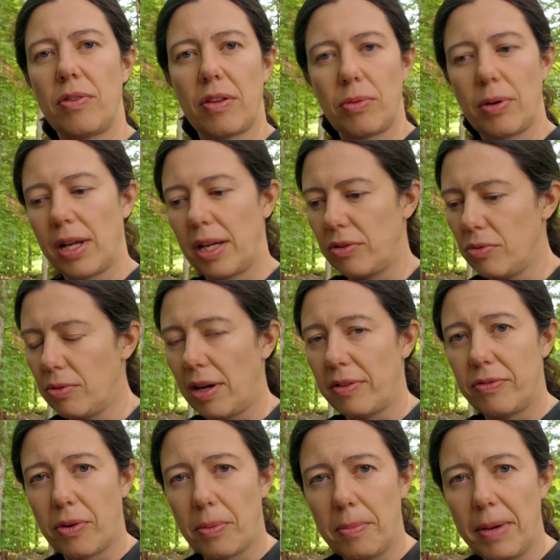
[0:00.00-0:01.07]
That's what I do. I
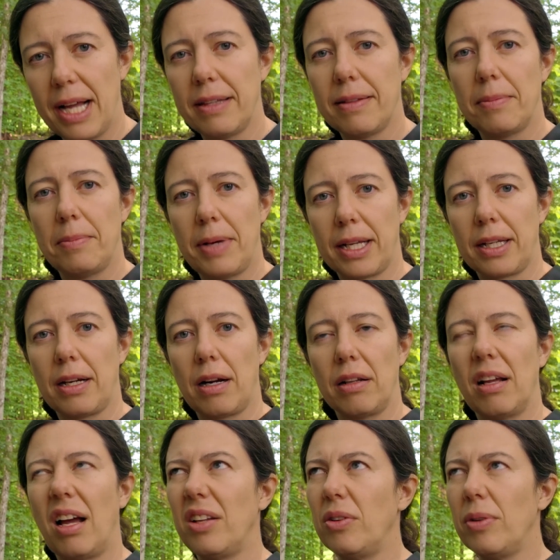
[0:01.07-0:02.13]
format my
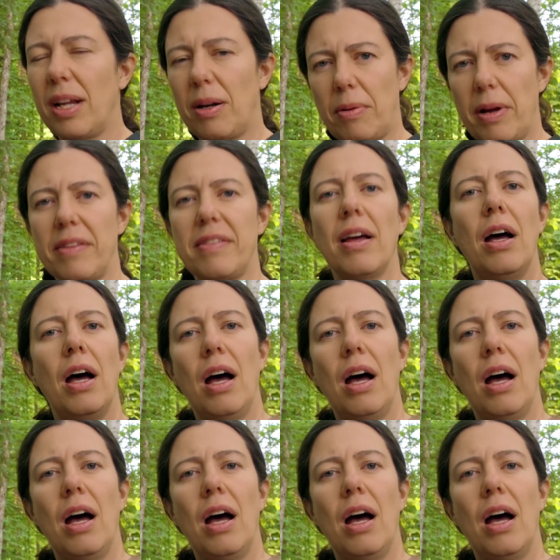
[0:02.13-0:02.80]
card. I don't erase.